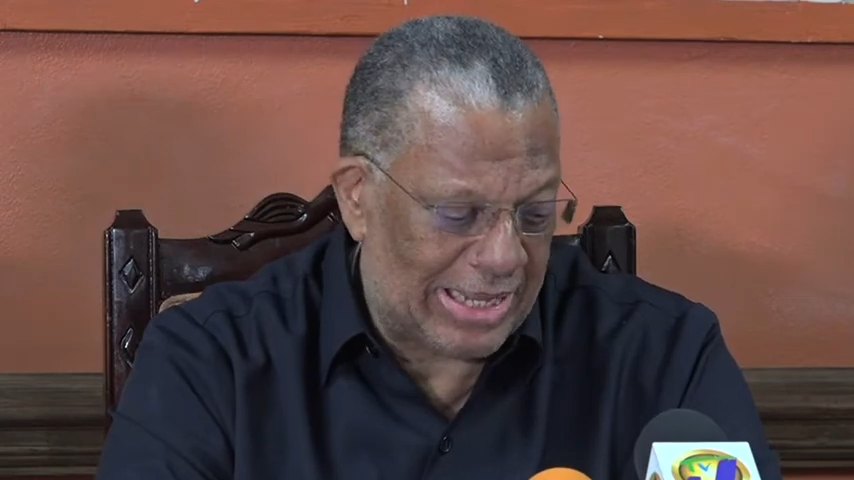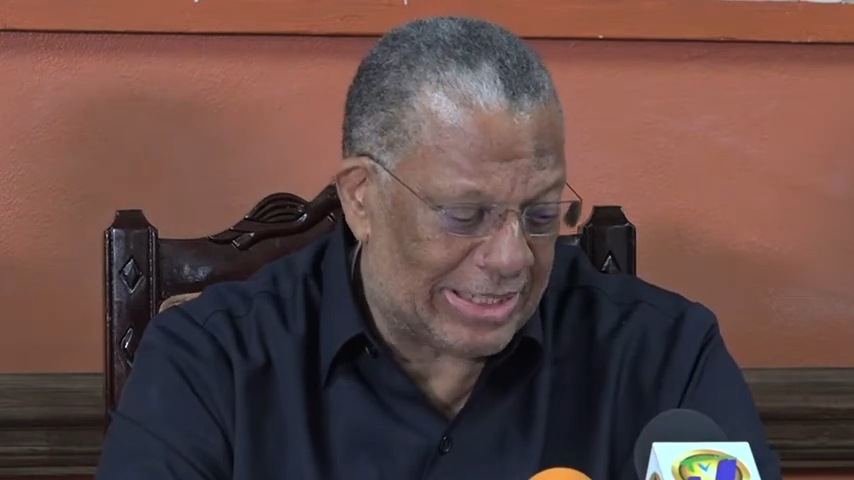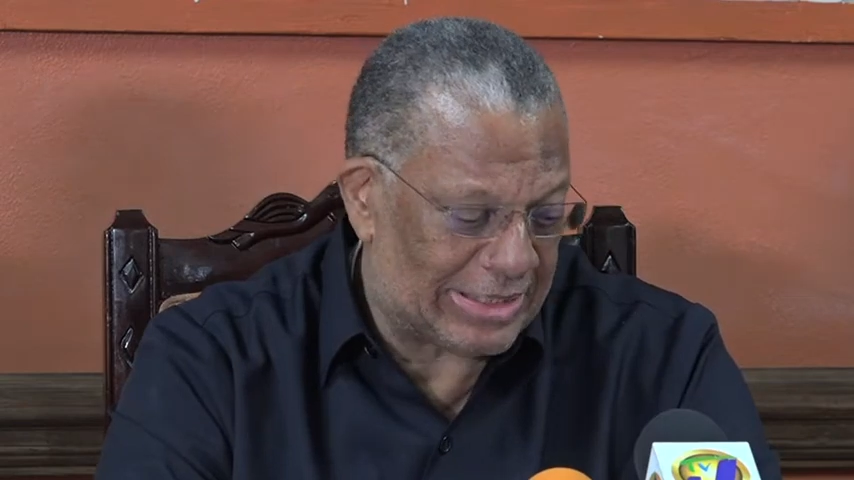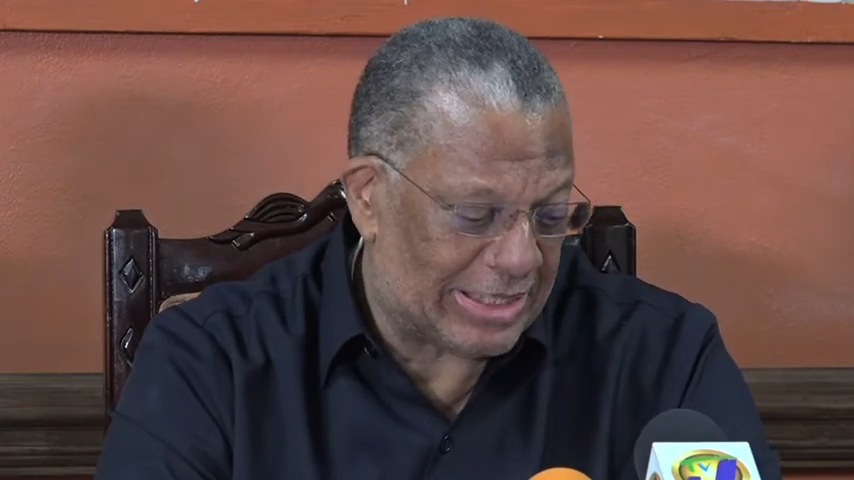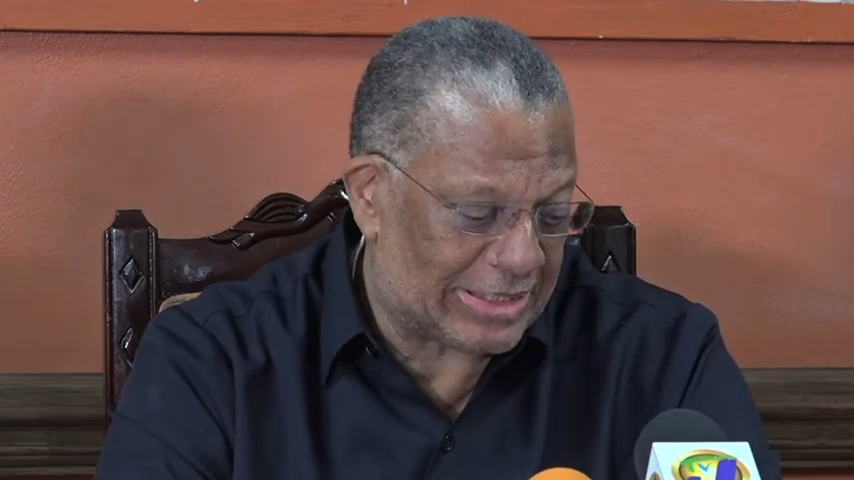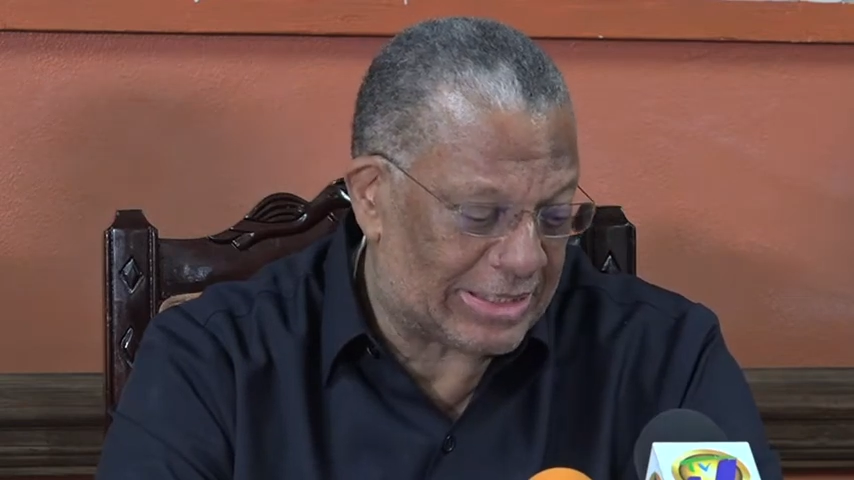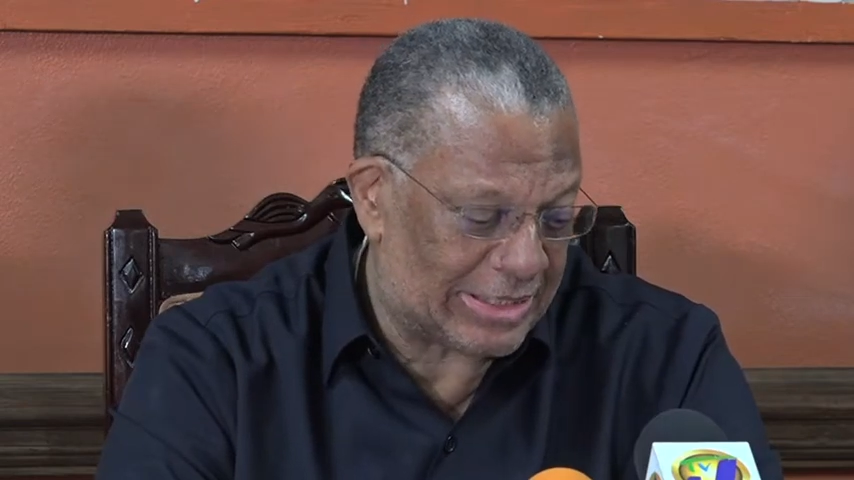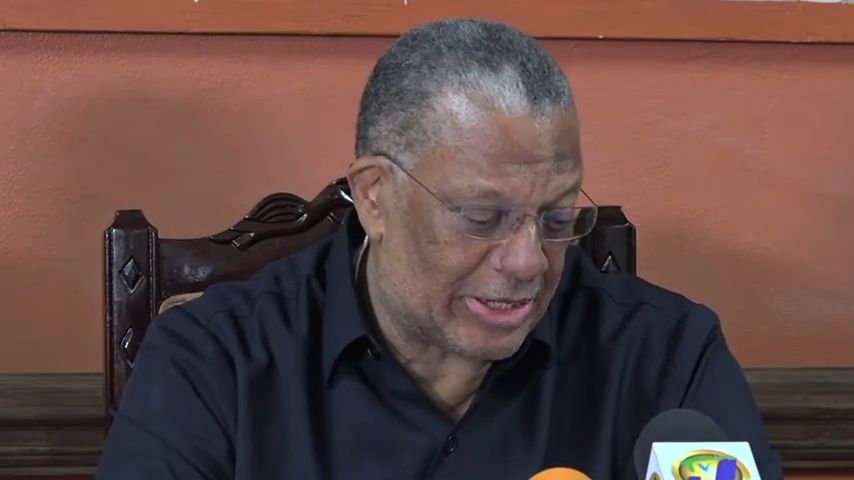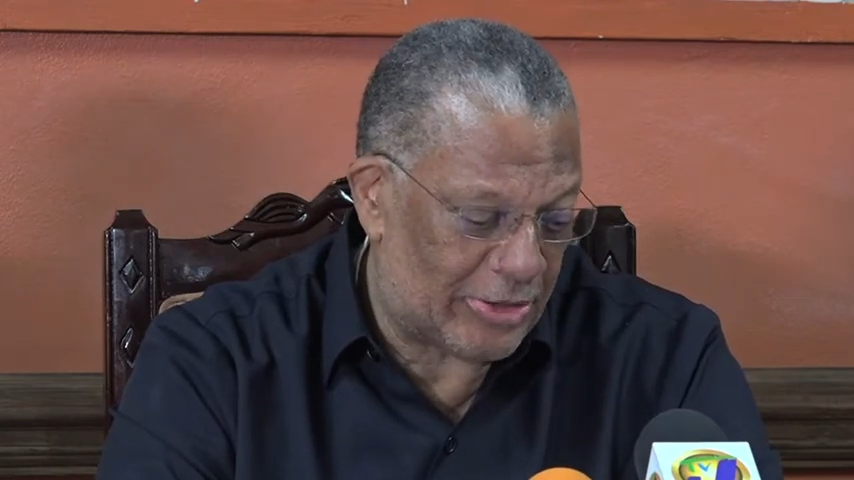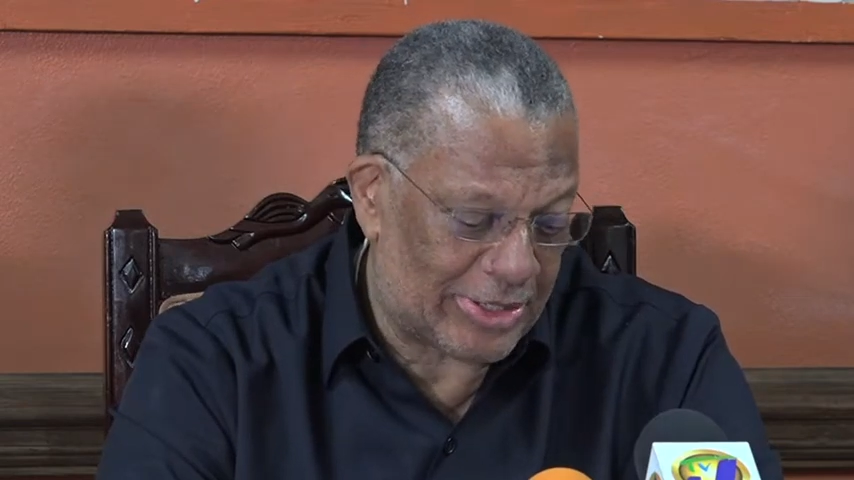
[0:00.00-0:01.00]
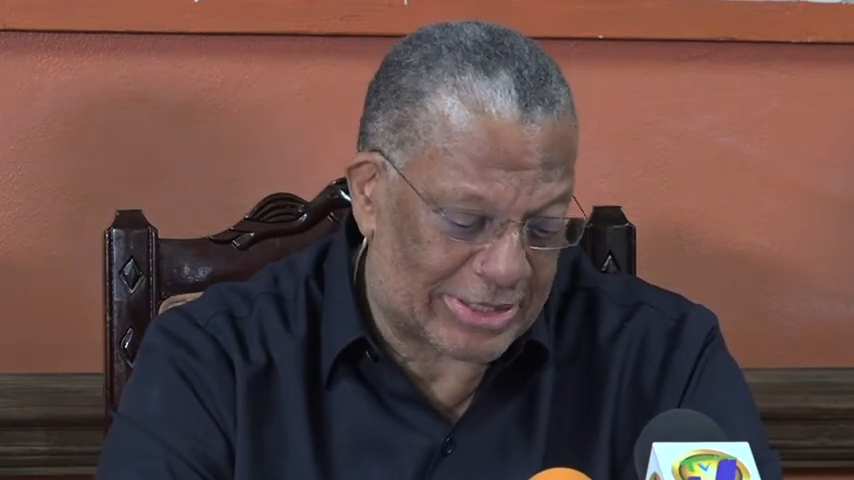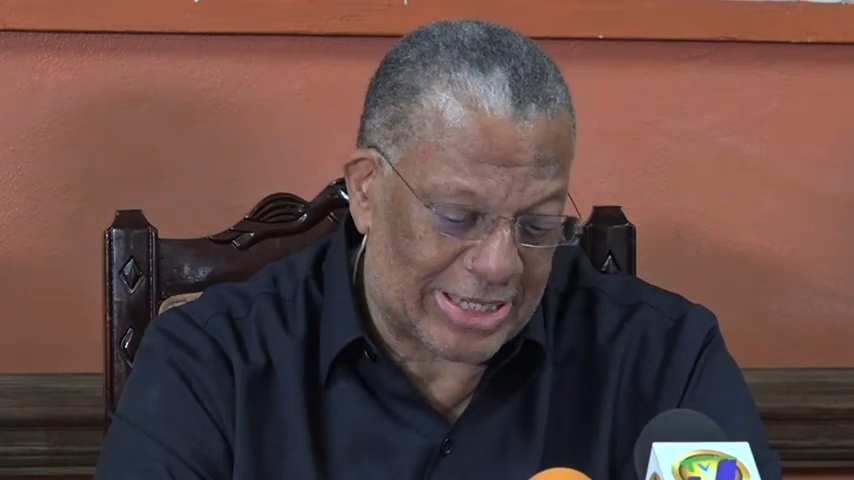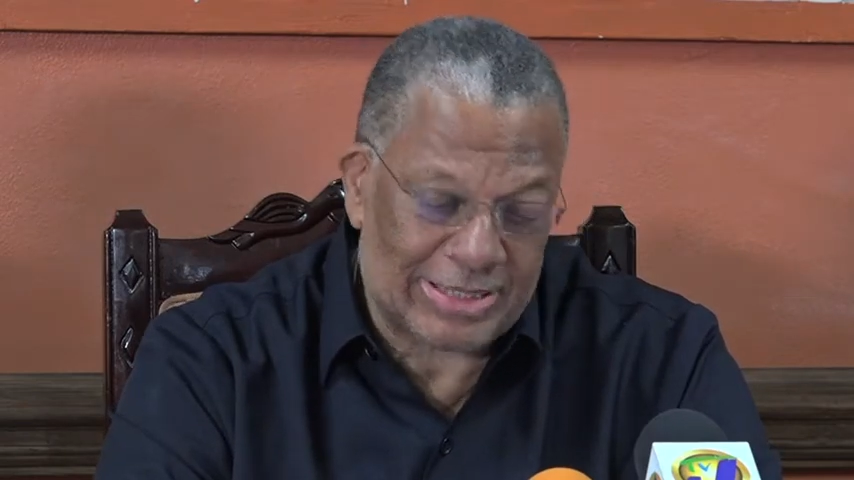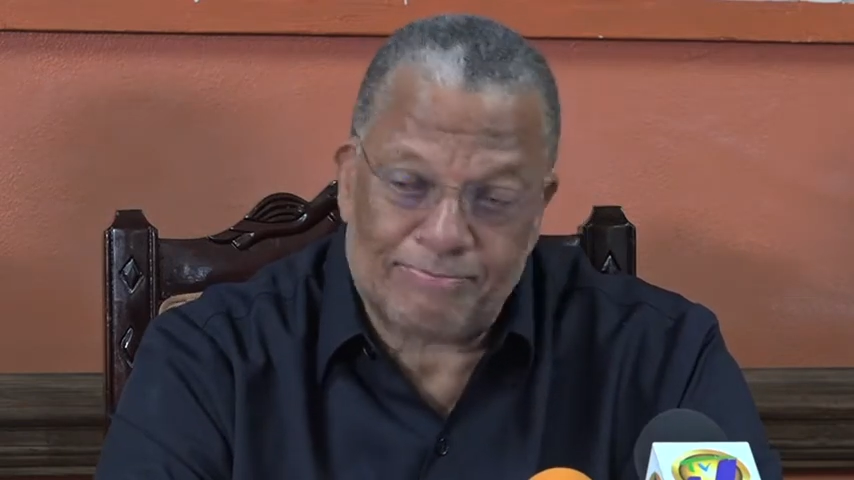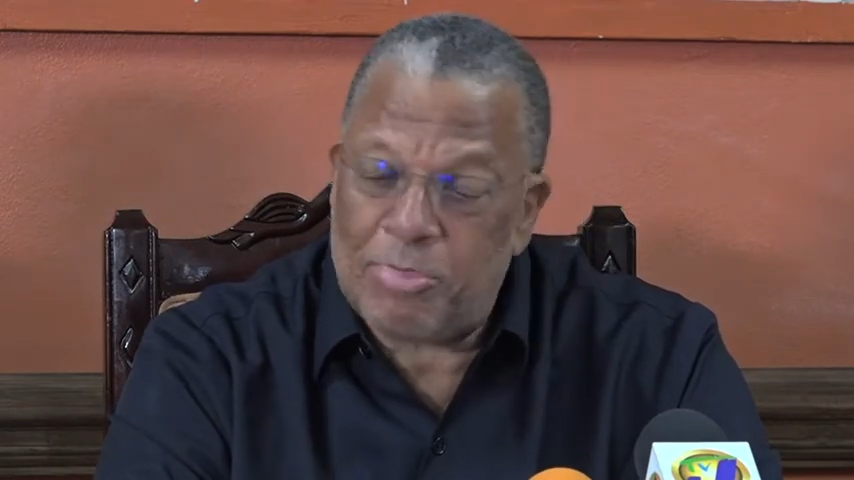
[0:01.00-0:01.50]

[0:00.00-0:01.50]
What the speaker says: It